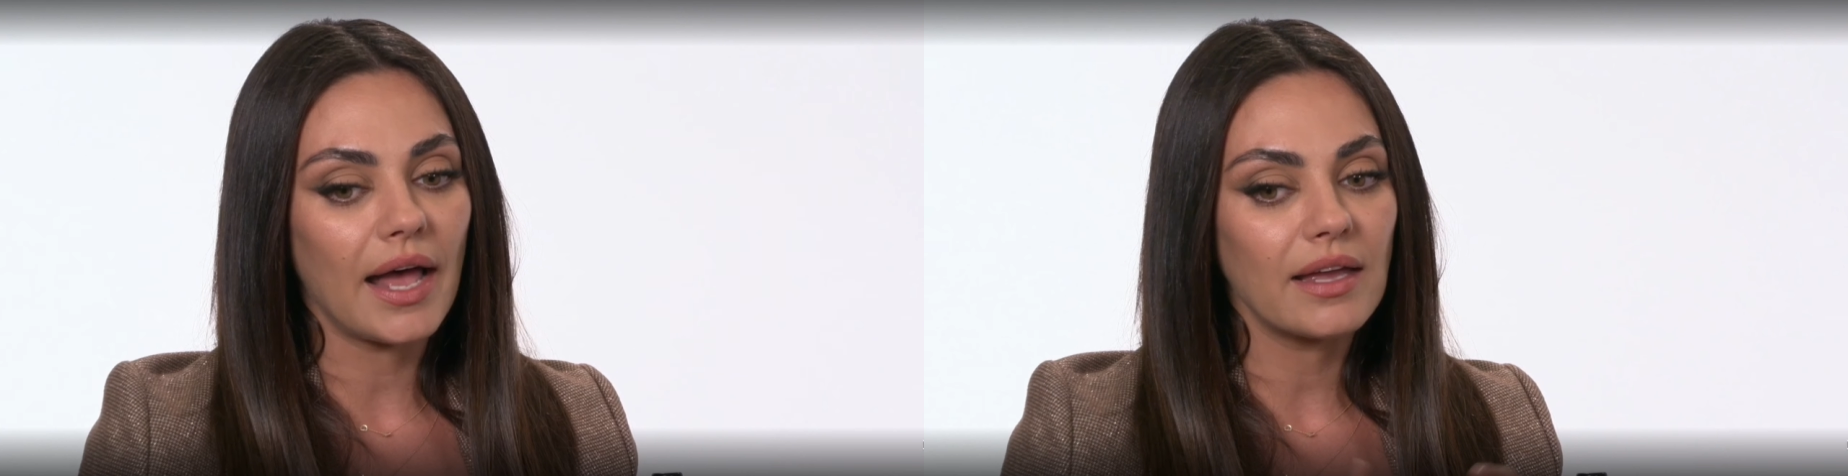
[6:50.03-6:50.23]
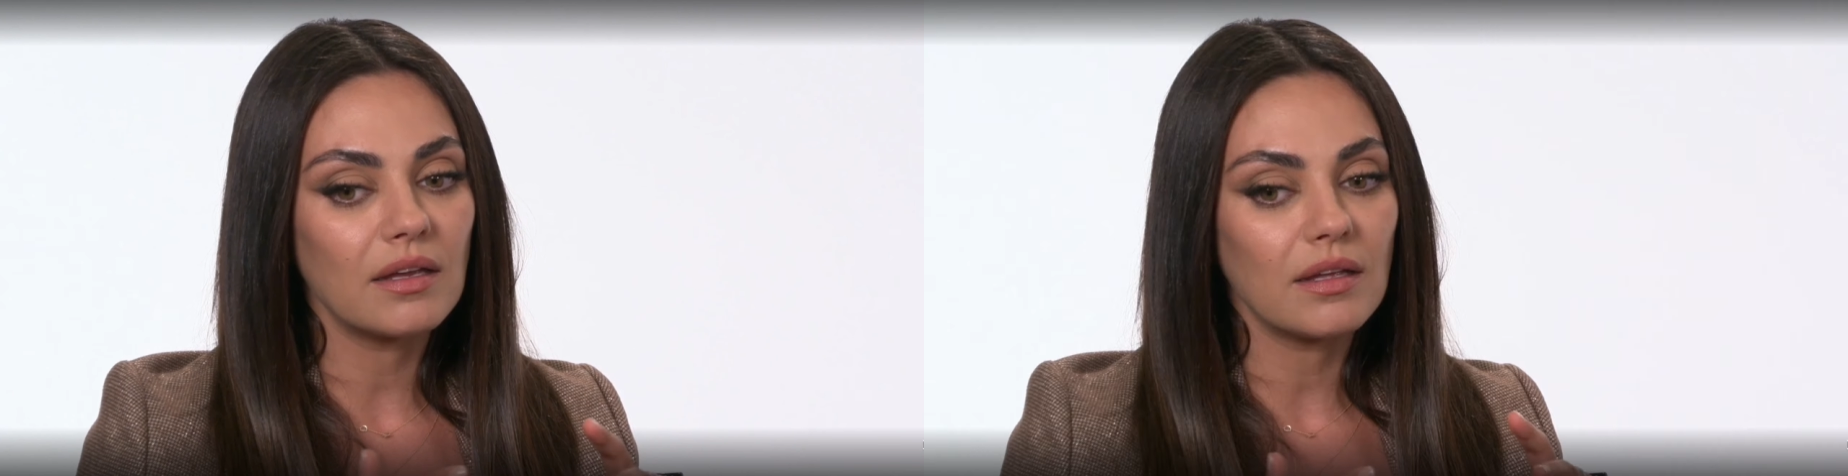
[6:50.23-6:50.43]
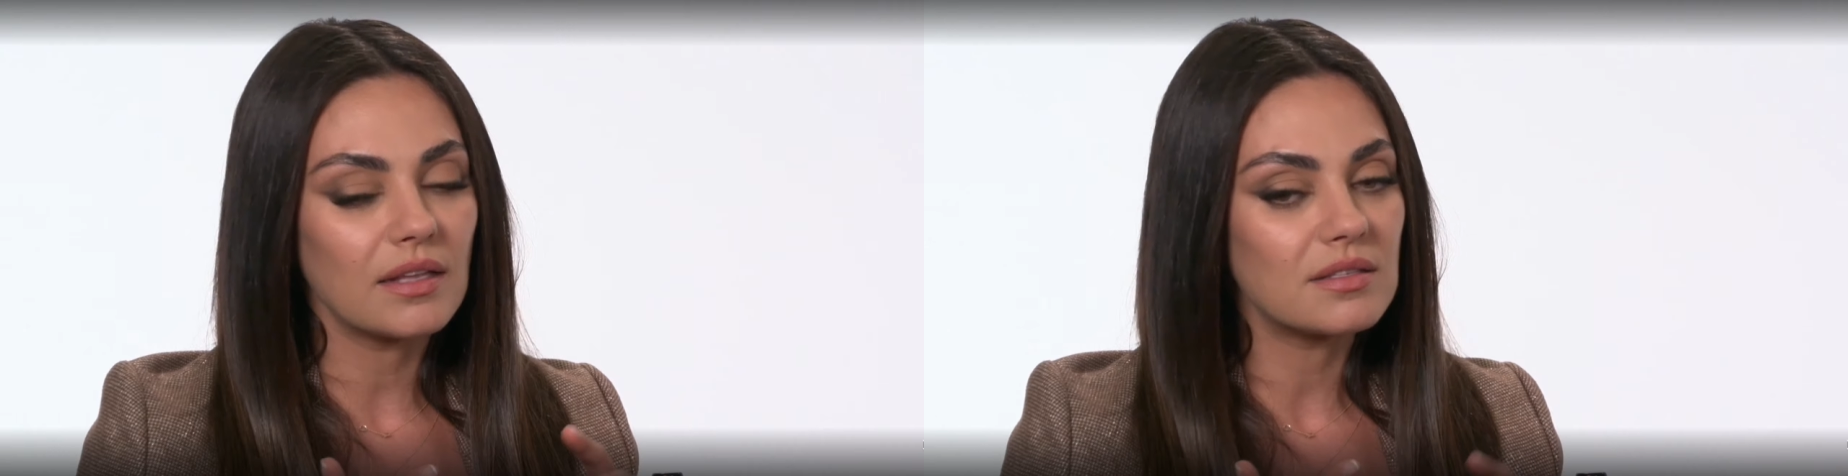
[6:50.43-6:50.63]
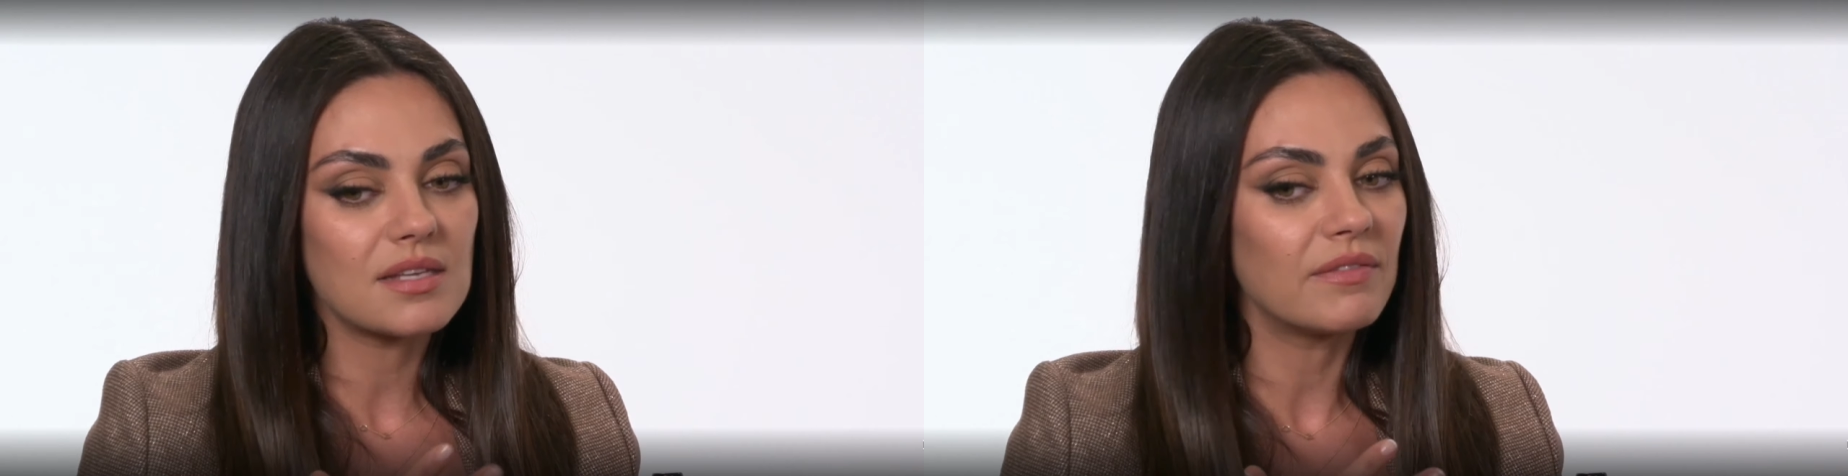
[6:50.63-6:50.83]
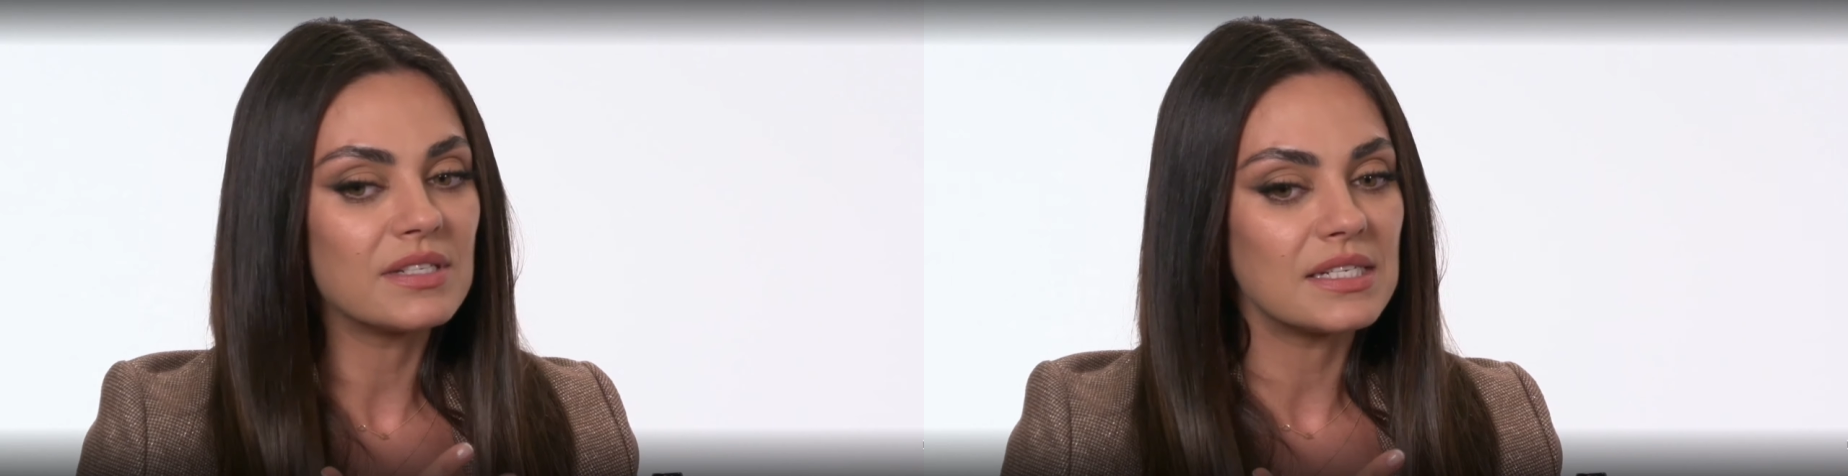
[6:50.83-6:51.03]
I, at
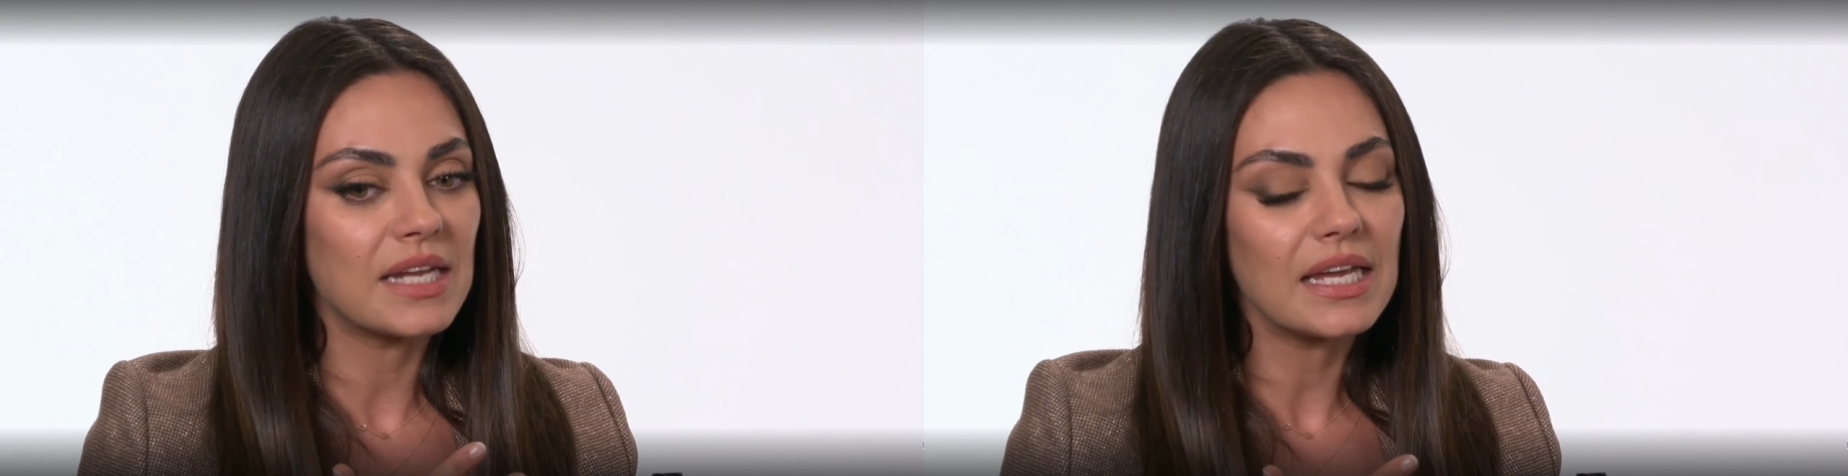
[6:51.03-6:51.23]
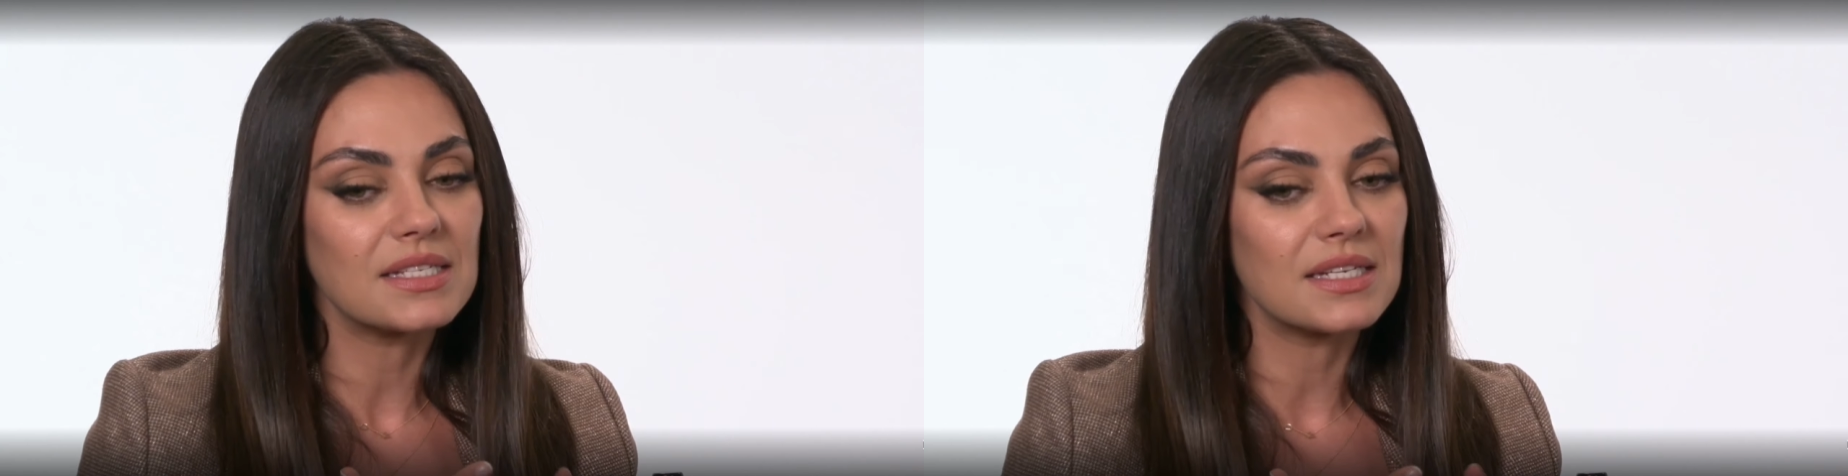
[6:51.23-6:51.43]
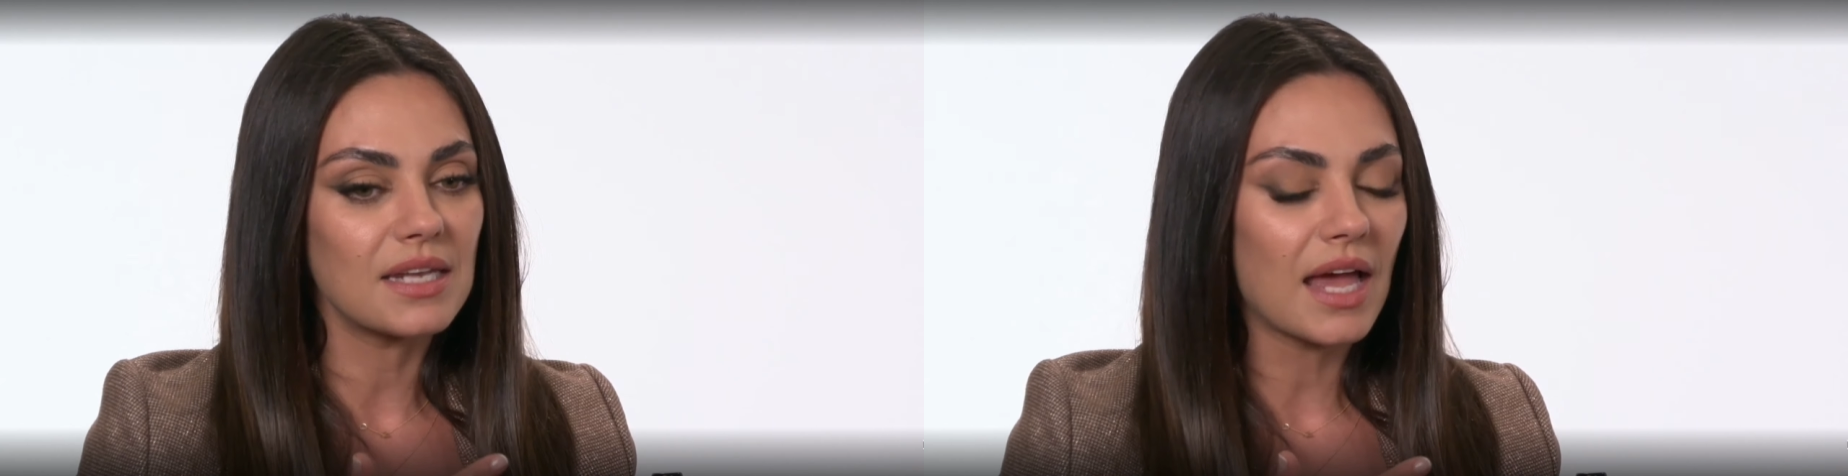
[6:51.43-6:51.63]
17, 18,